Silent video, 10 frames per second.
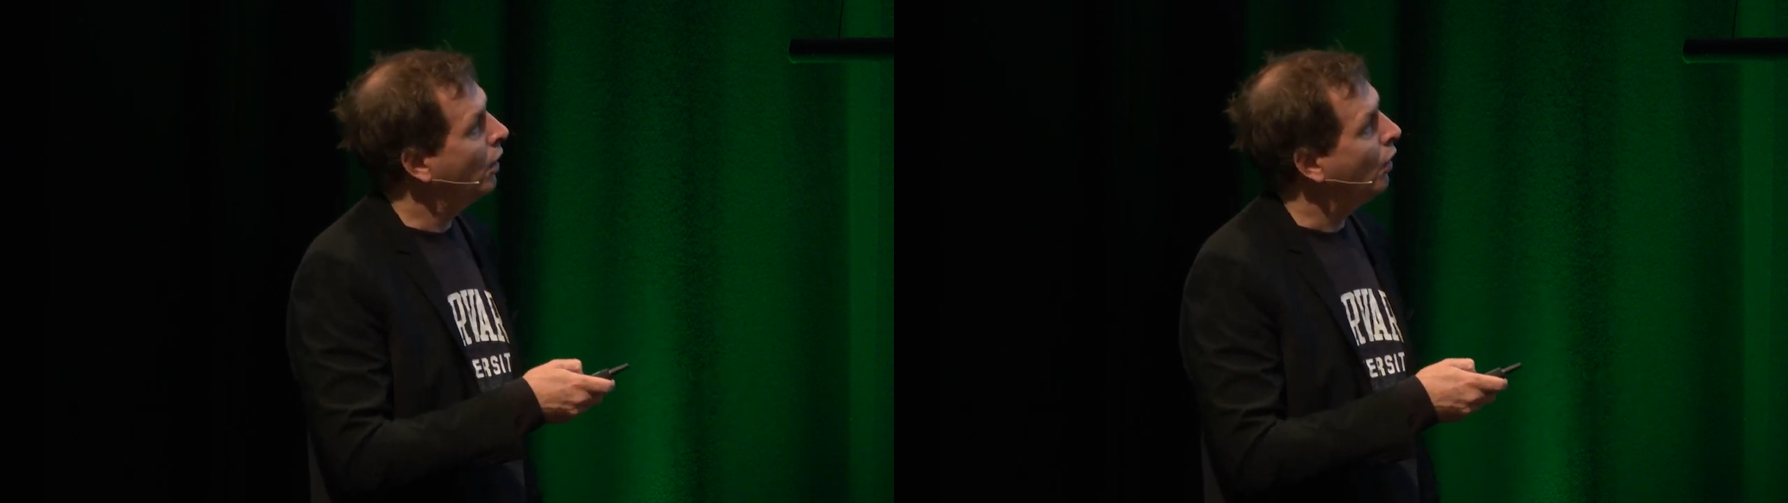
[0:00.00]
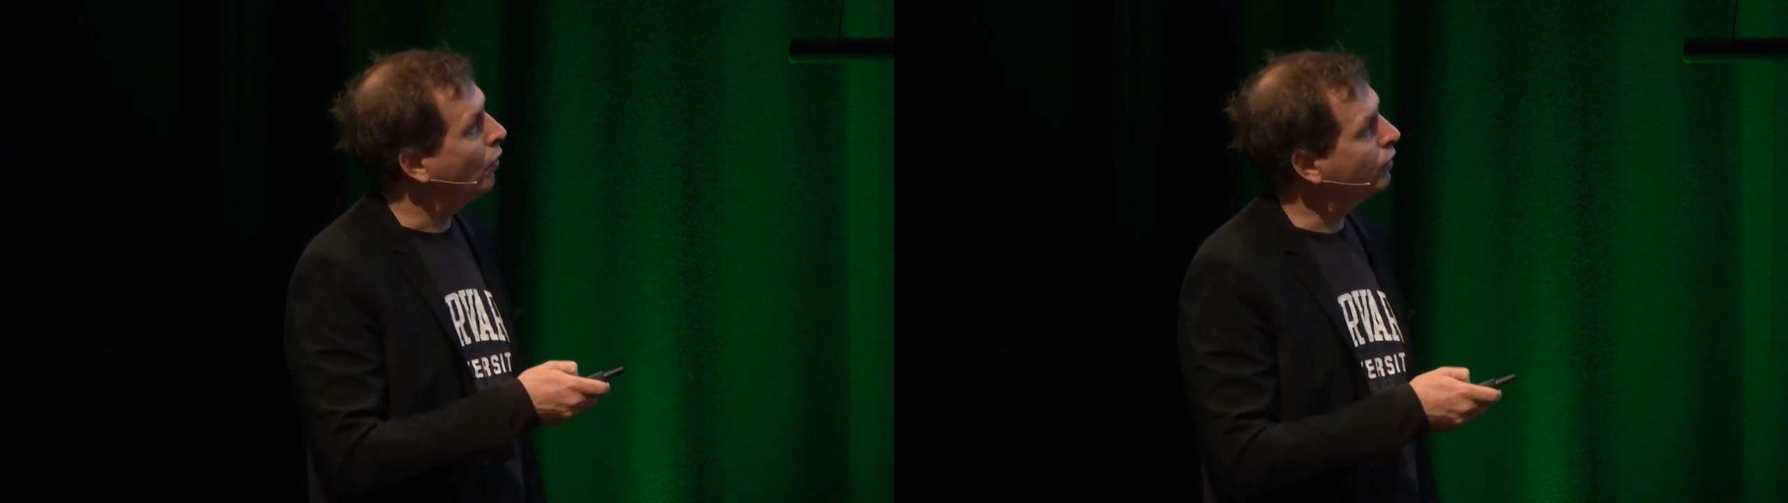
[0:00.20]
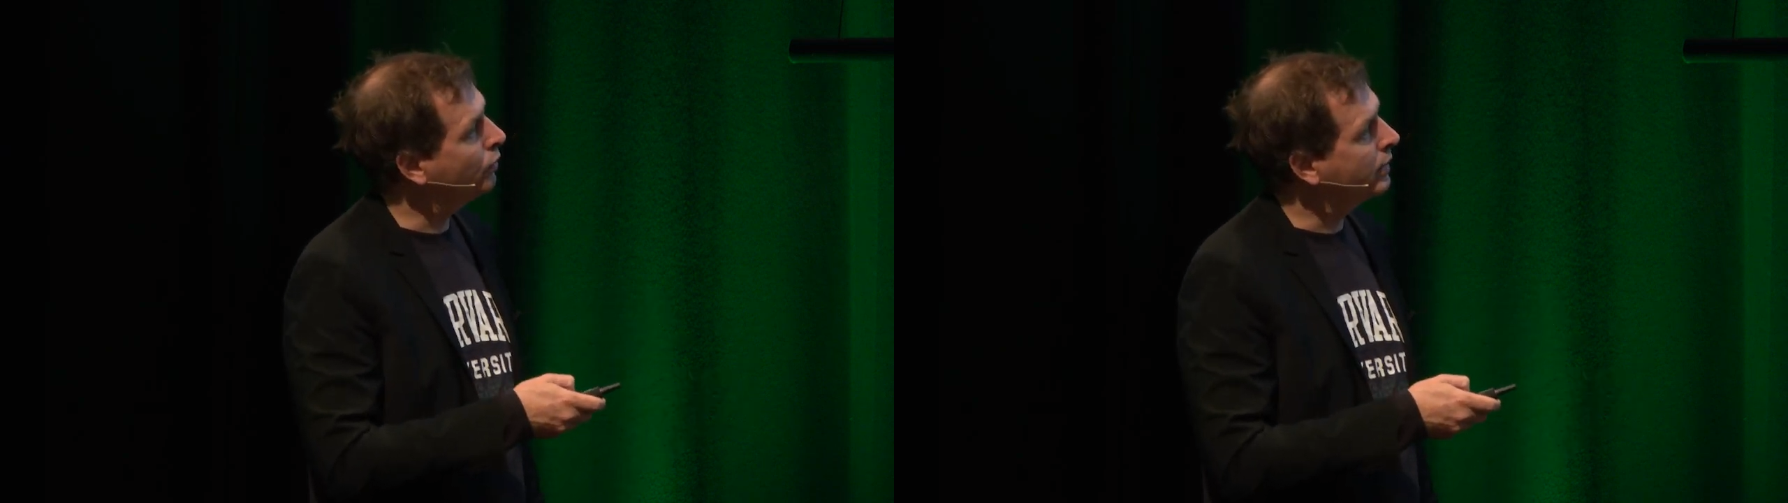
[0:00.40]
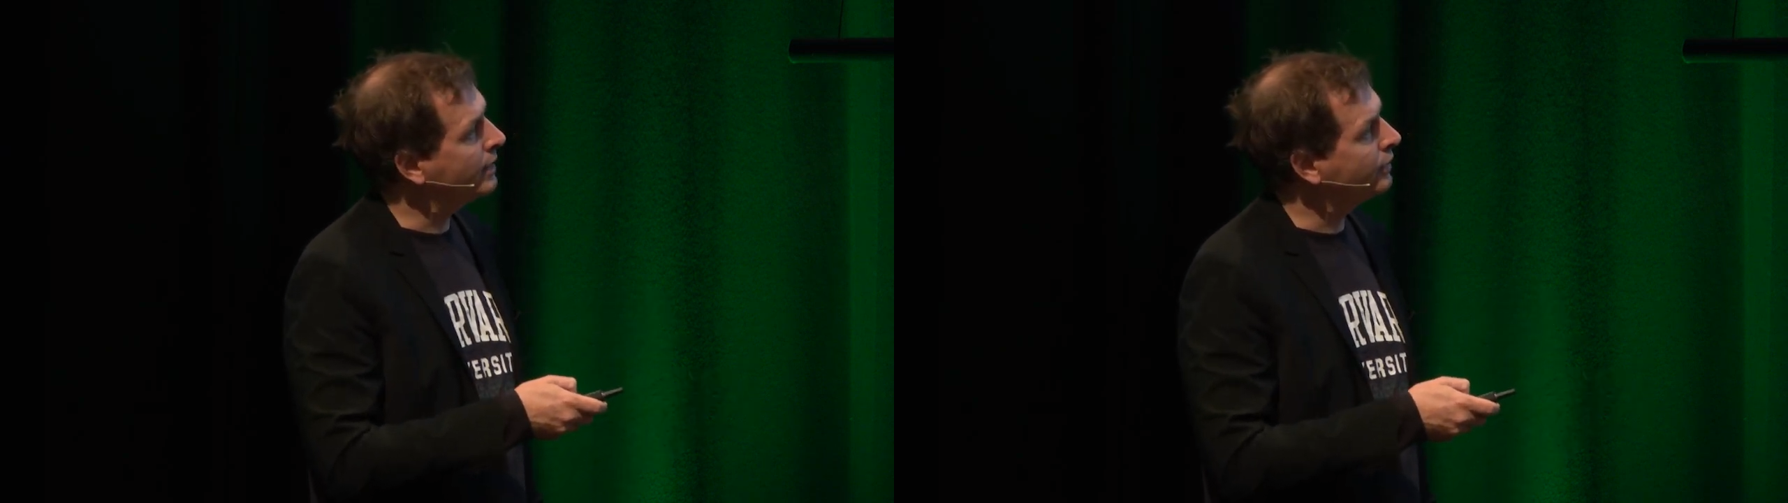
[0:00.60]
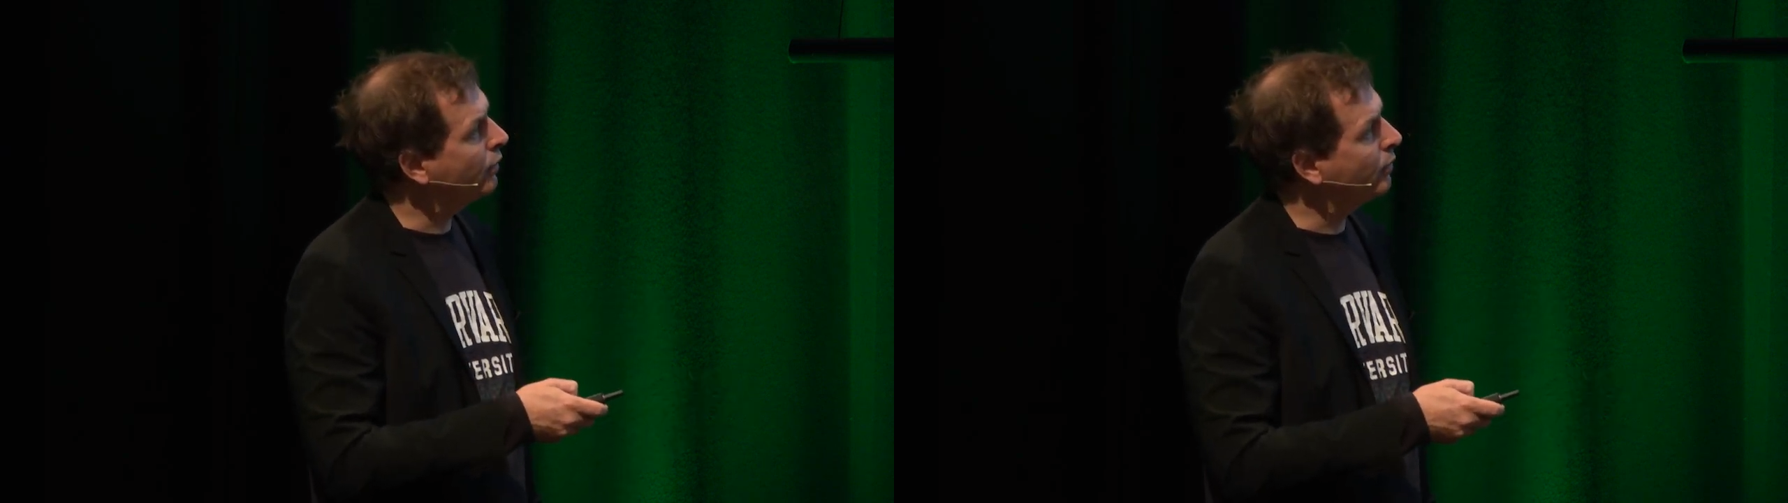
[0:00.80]
all
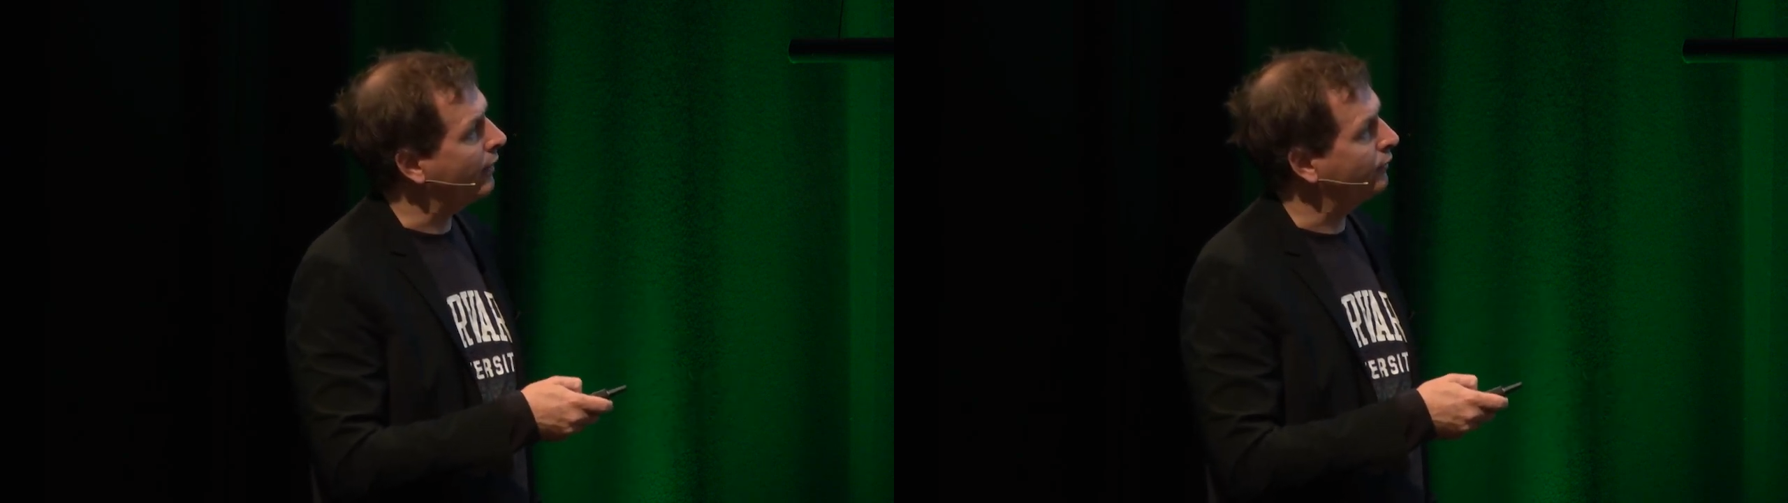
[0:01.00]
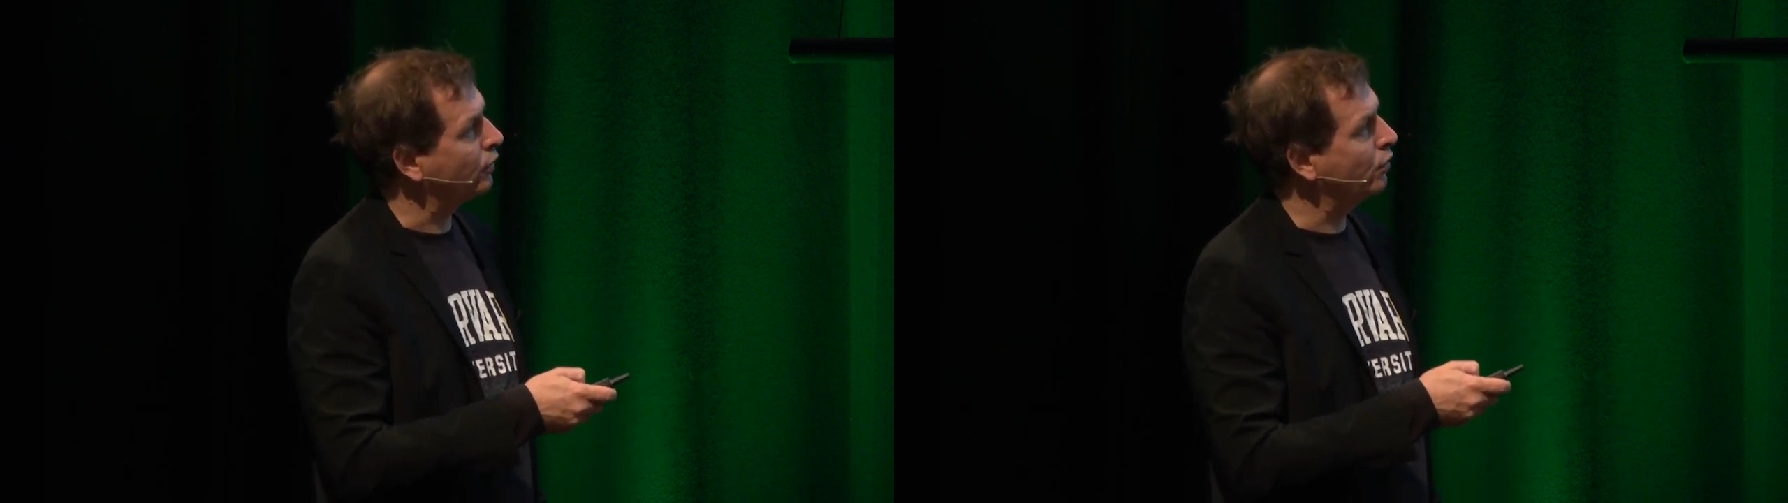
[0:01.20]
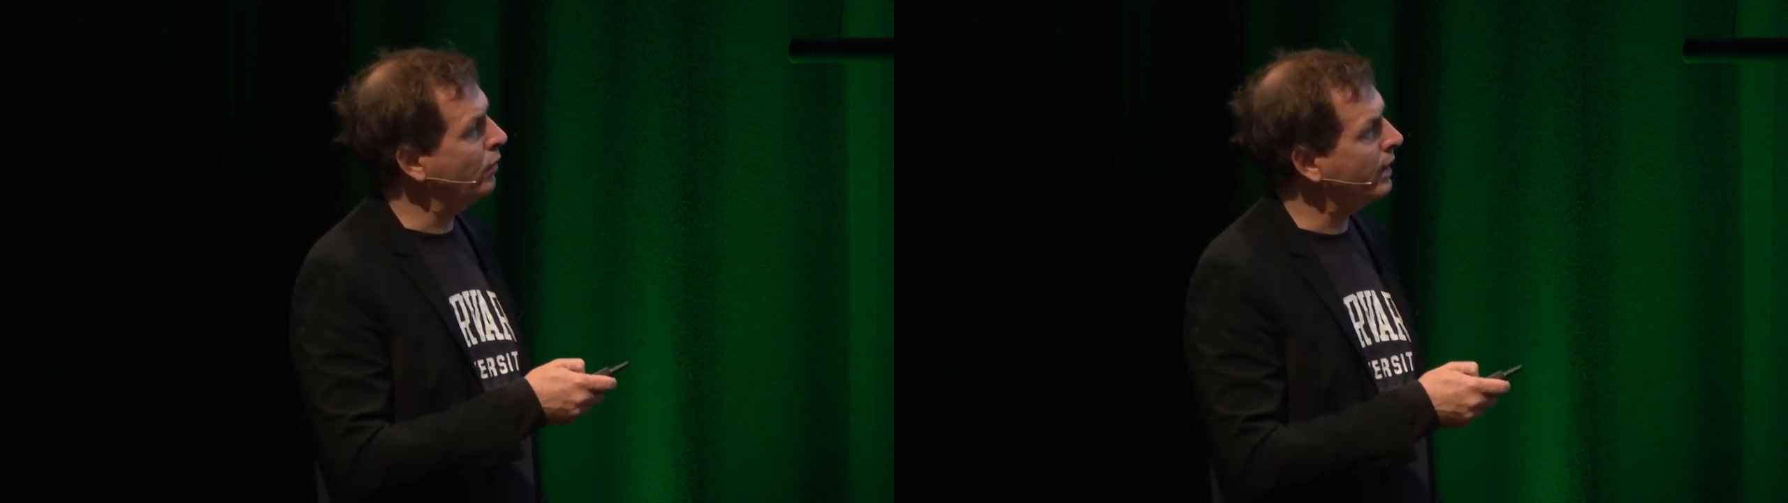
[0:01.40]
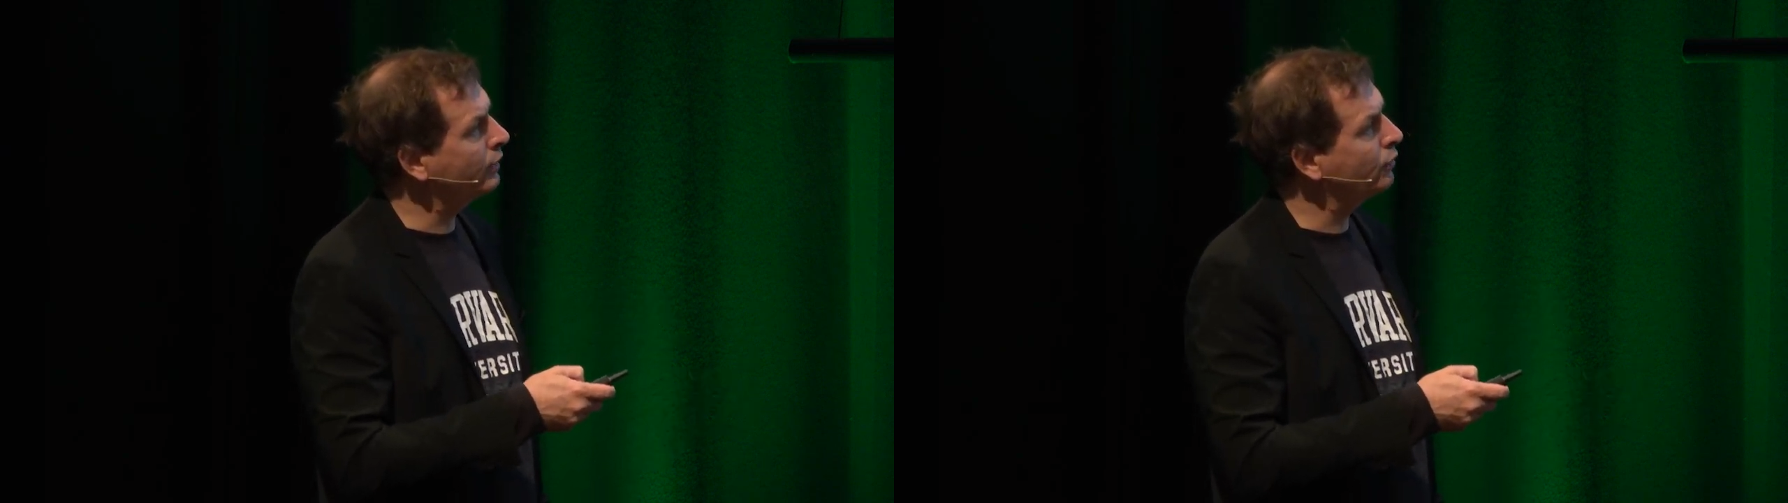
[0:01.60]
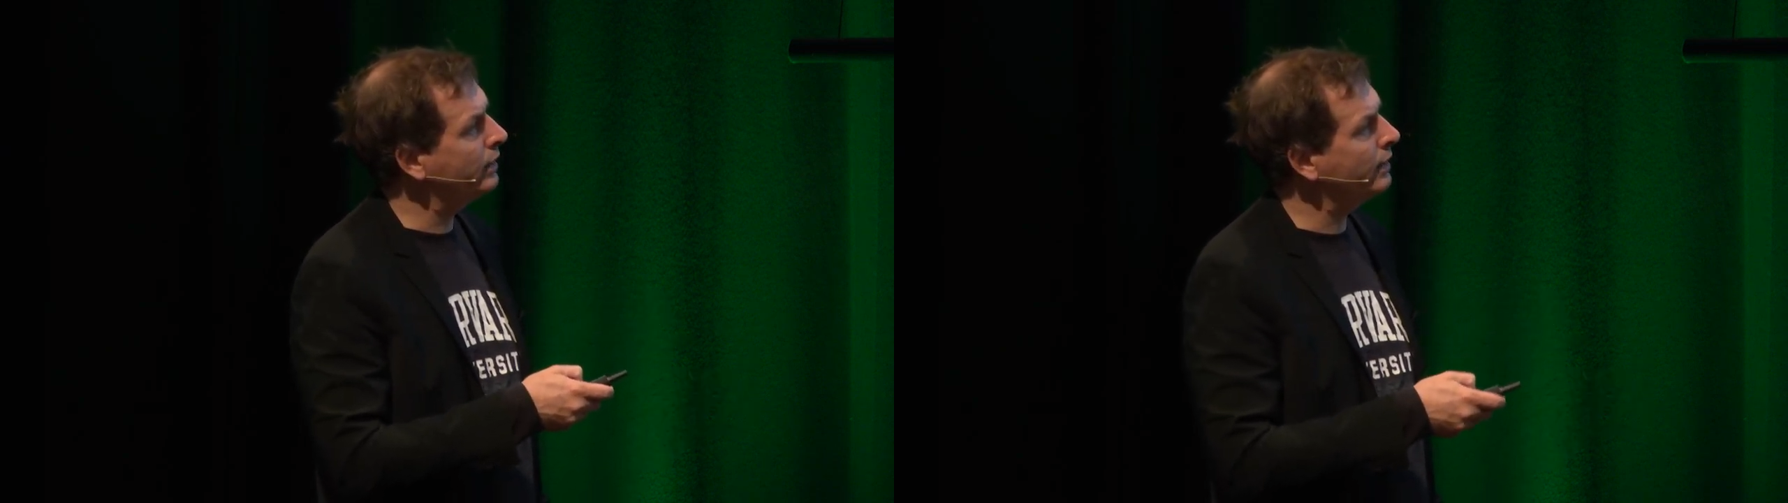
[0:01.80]
together we have the
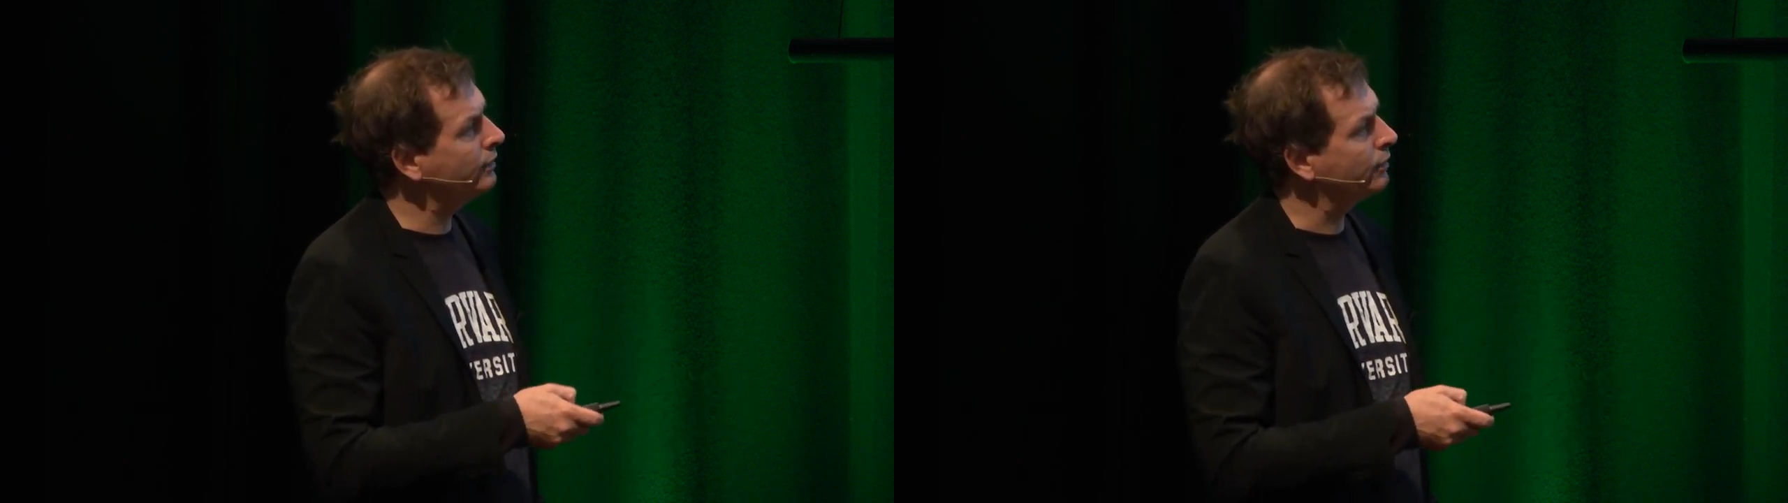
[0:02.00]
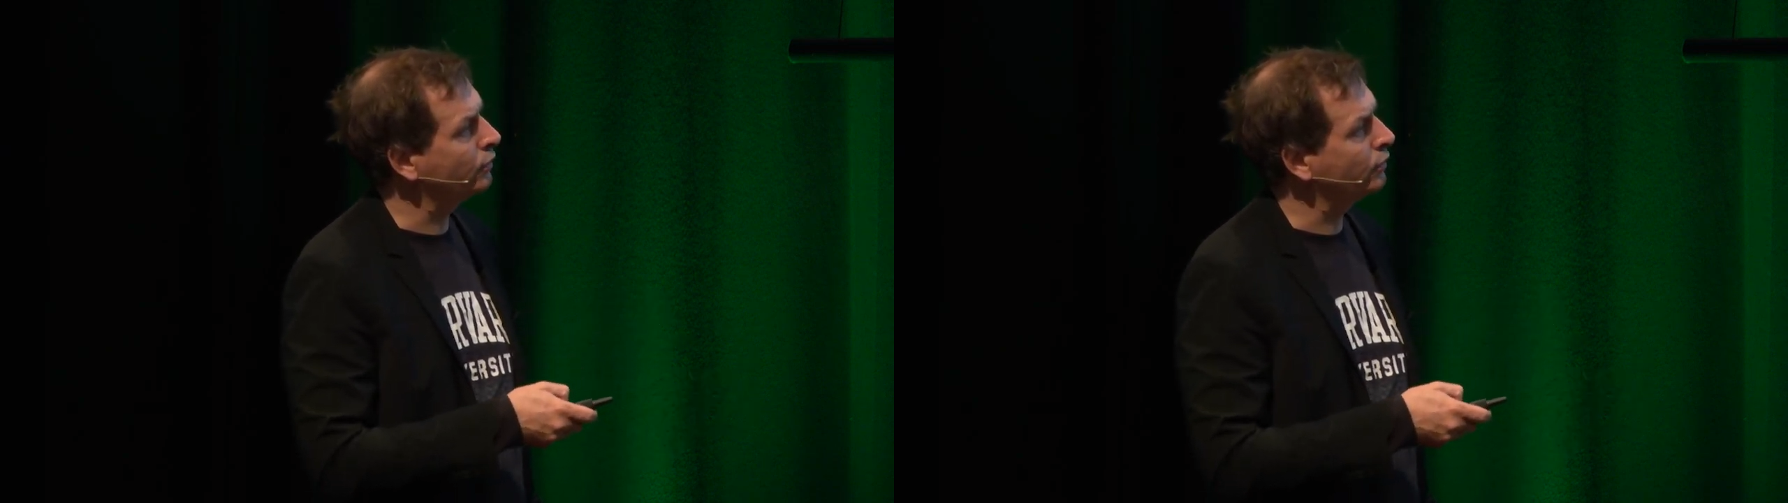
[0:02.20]
cooling trees,